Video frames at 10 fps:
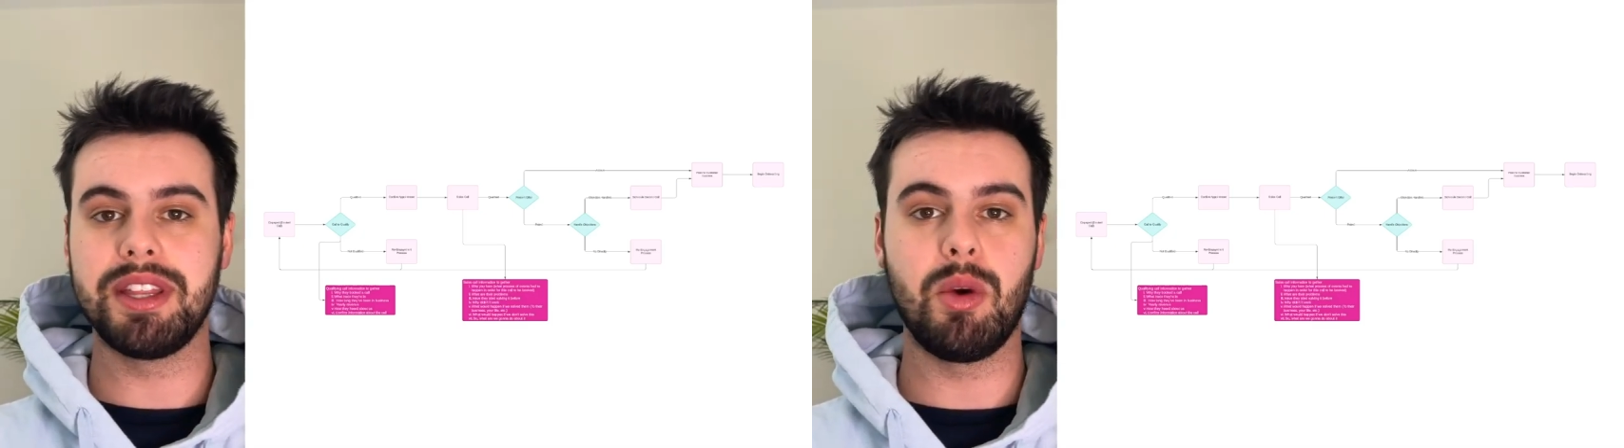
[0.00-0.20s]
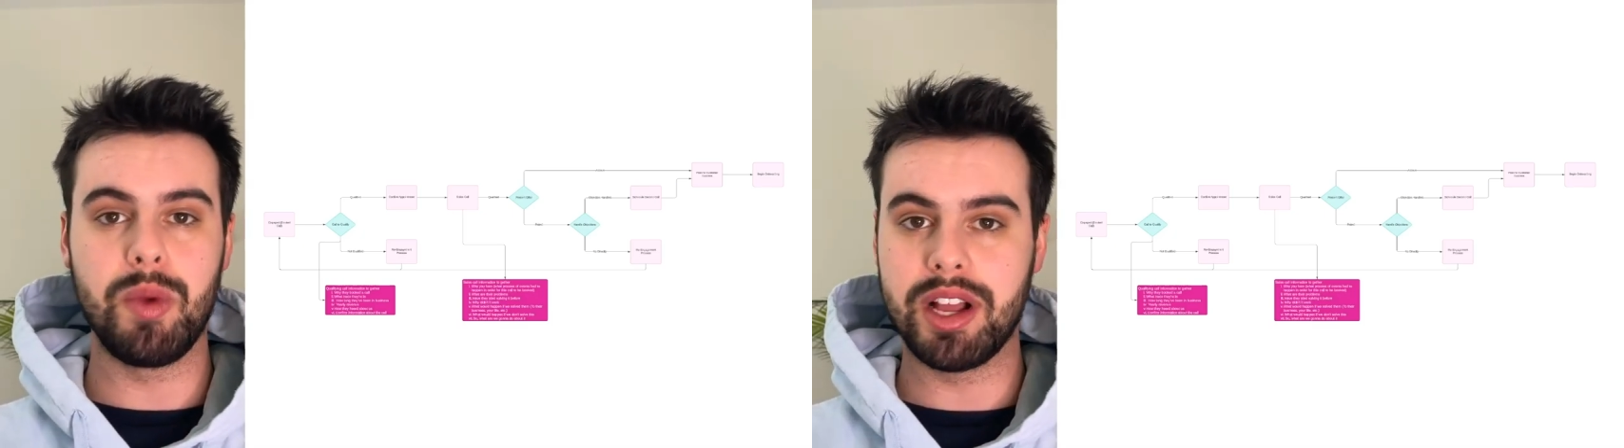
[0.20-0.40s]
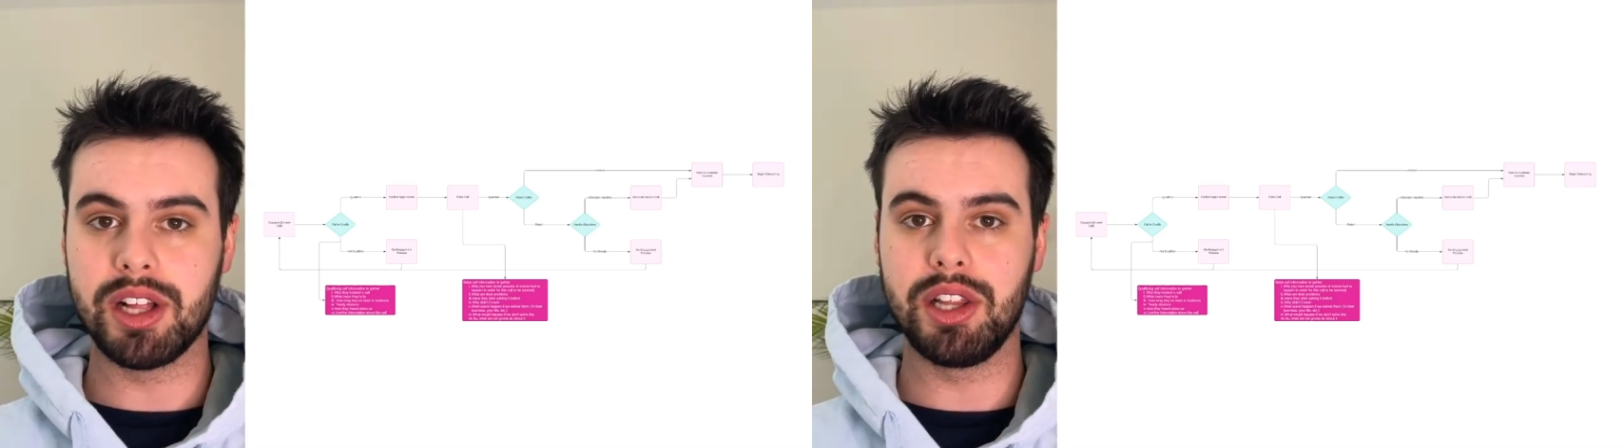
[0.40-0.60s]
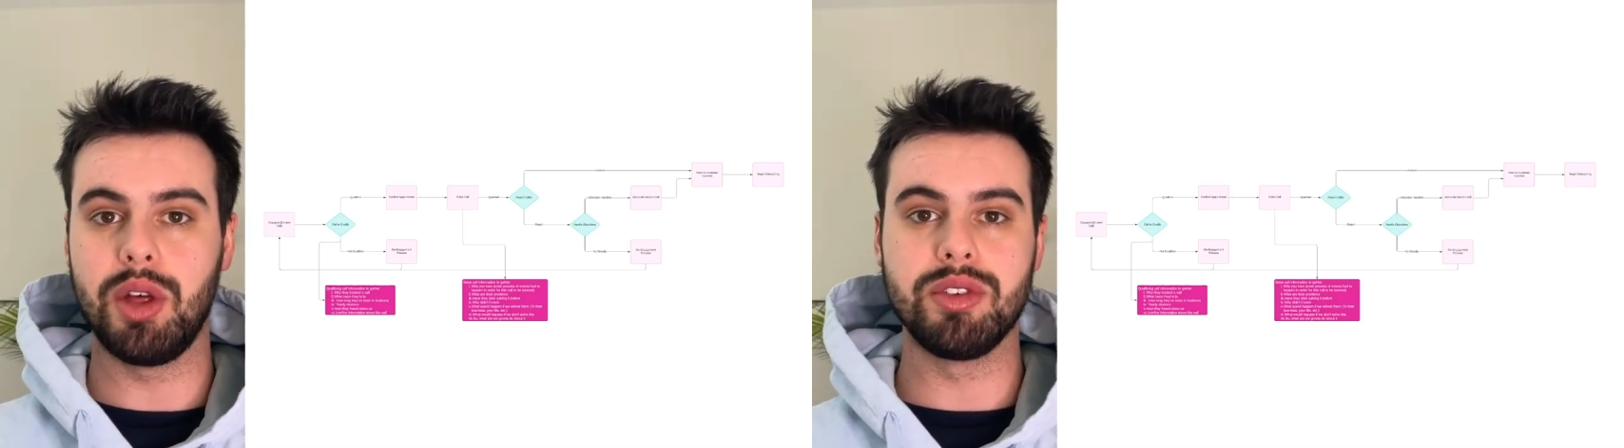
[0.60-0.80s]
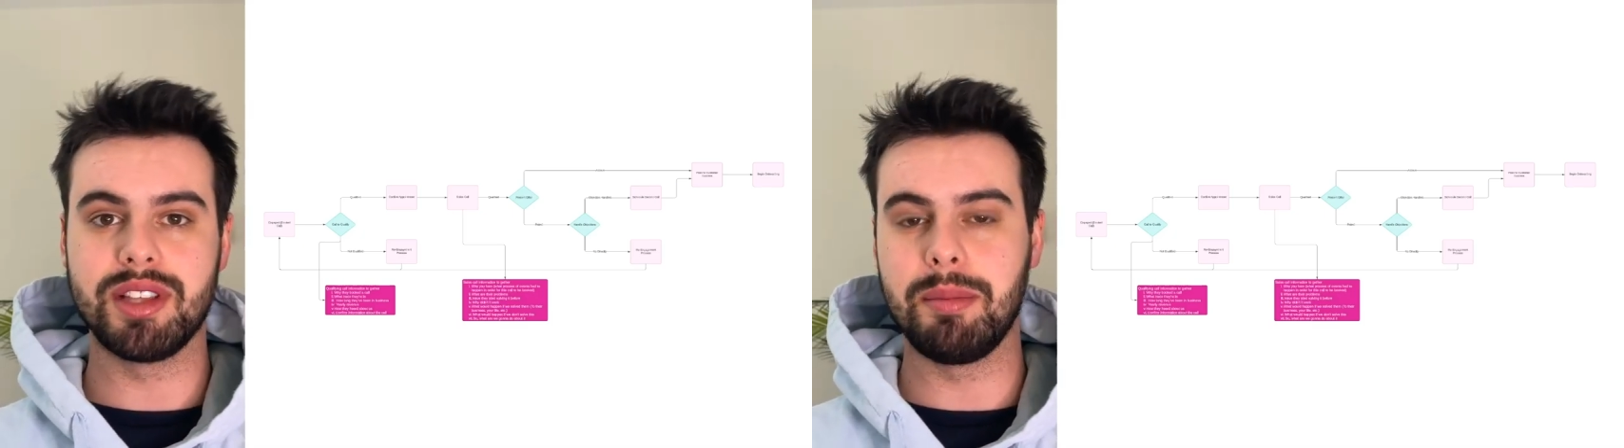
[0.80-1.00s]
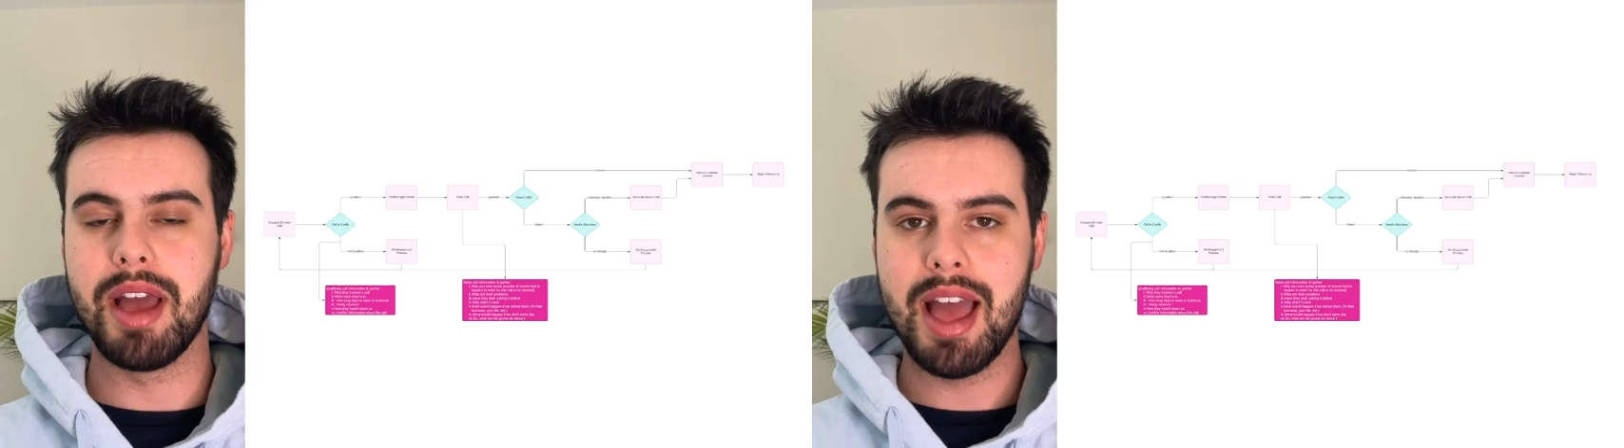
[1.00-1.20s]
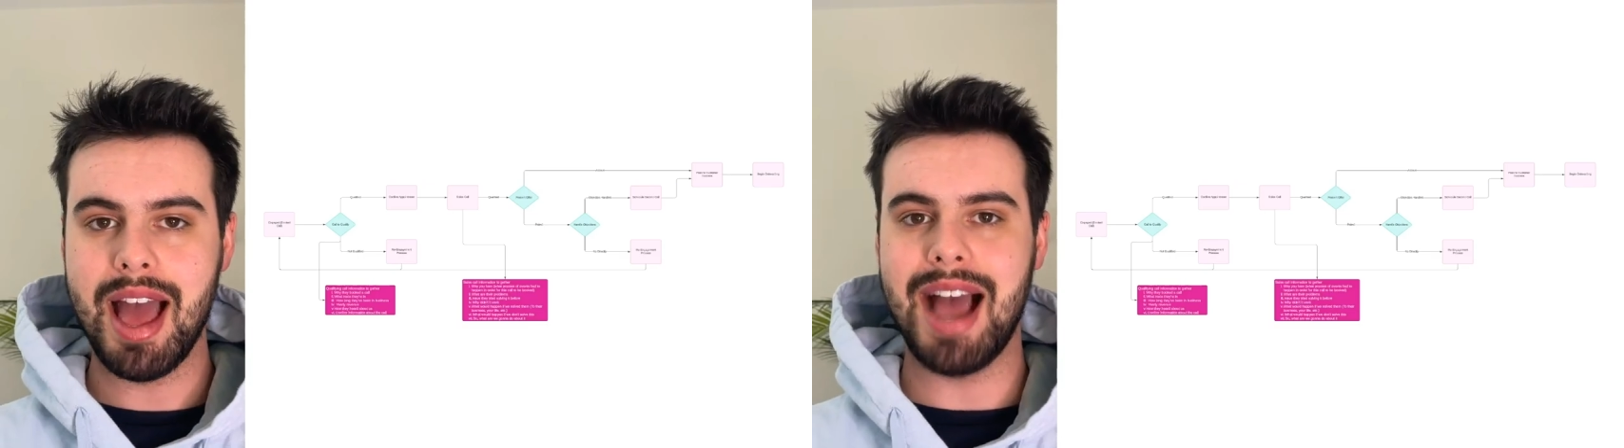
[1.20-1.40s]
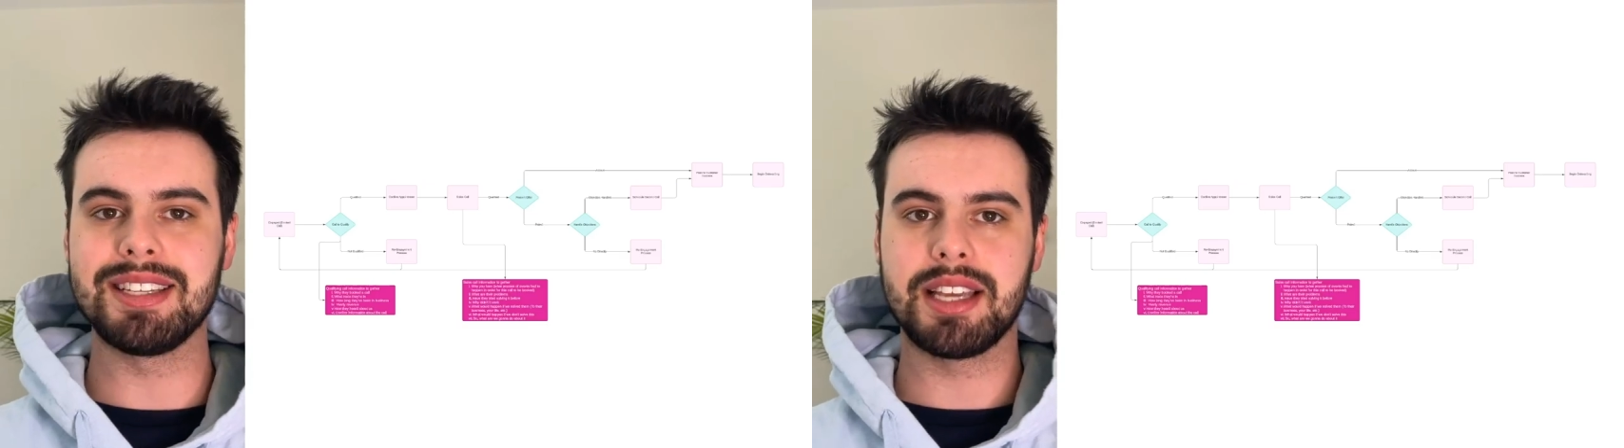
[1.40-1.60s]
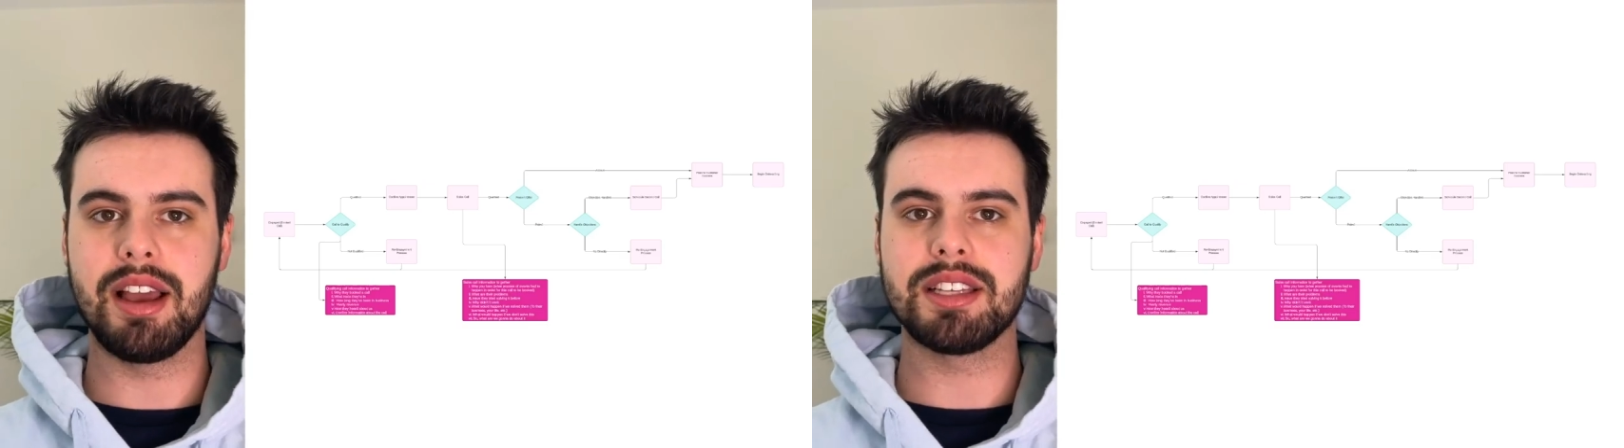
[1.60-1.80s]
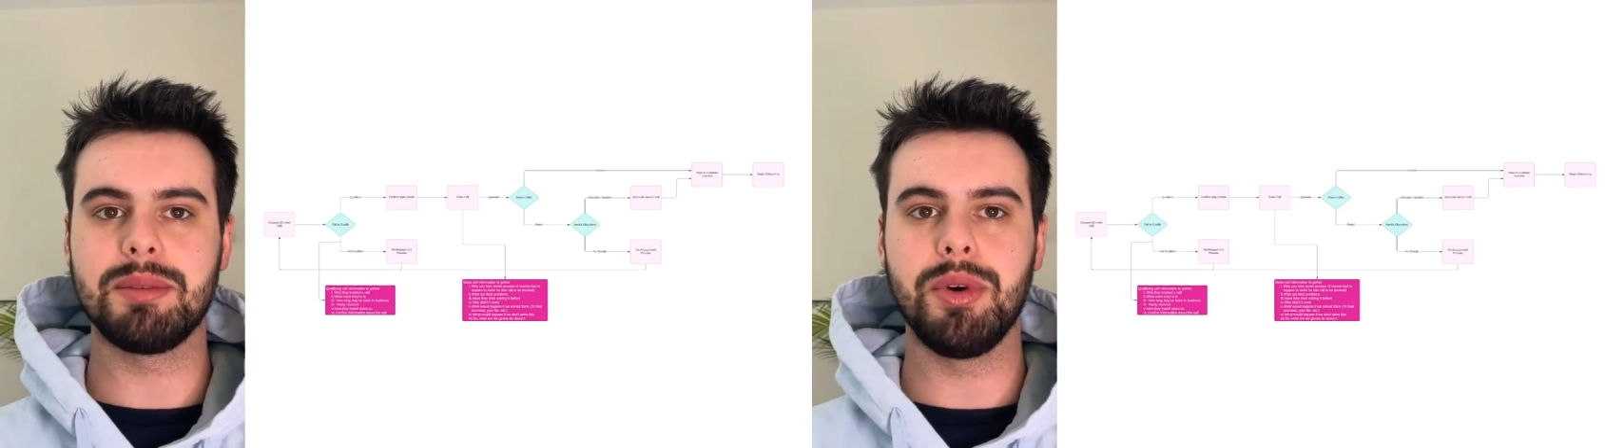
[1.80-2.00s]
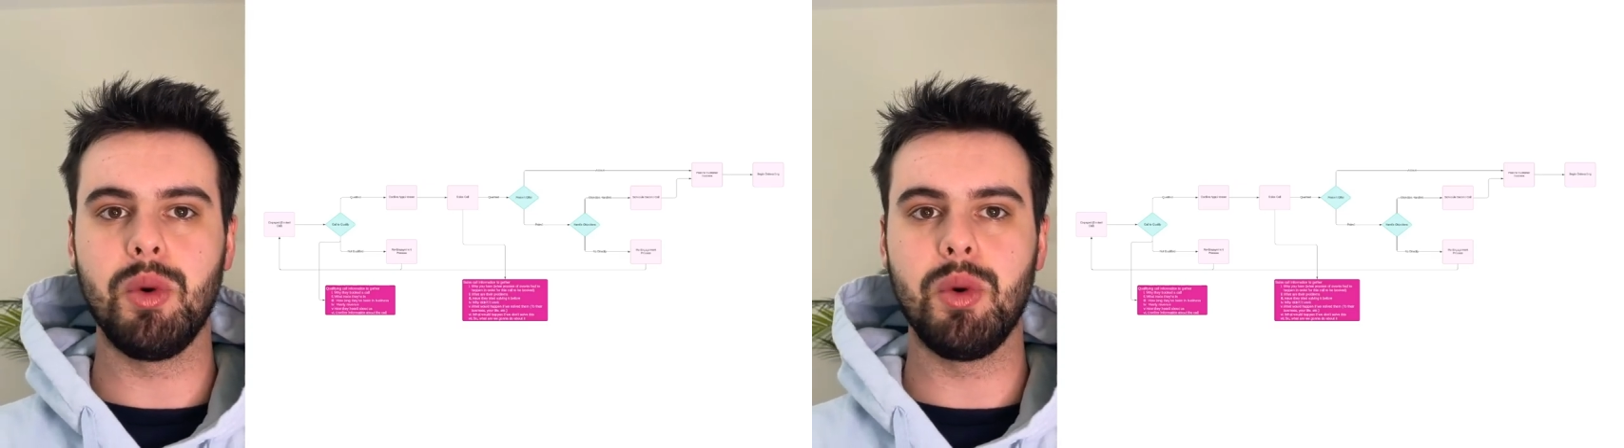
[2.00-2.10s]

that we close them as a customer.